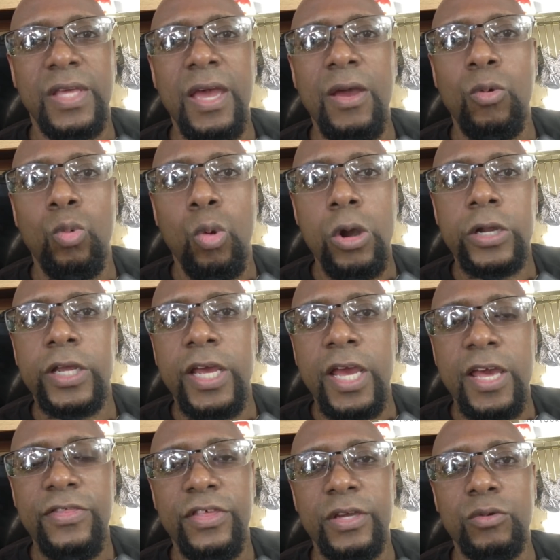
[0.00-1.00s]
that work
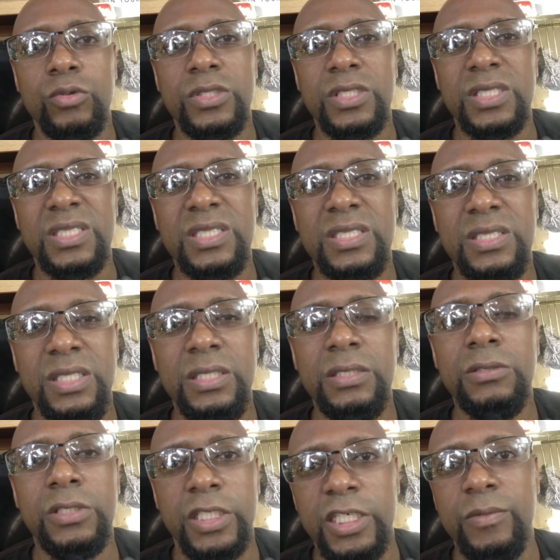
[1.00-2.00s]
ethic was
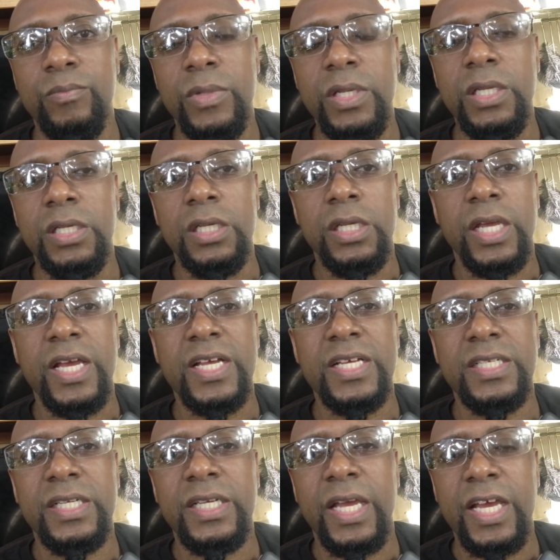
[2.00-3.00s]
instilled in me
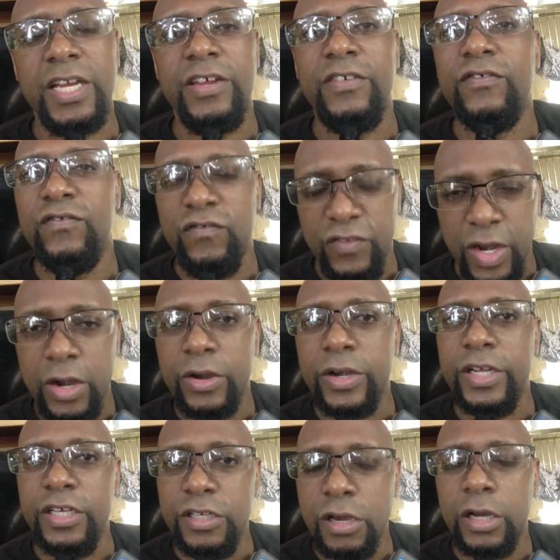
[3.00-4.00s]
at at a
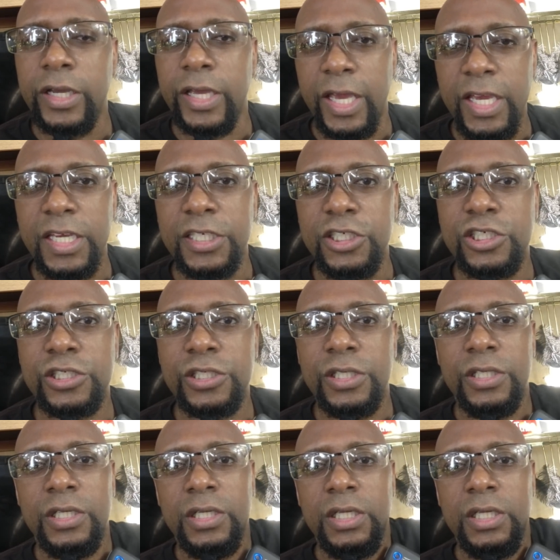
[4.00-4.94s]
very young age.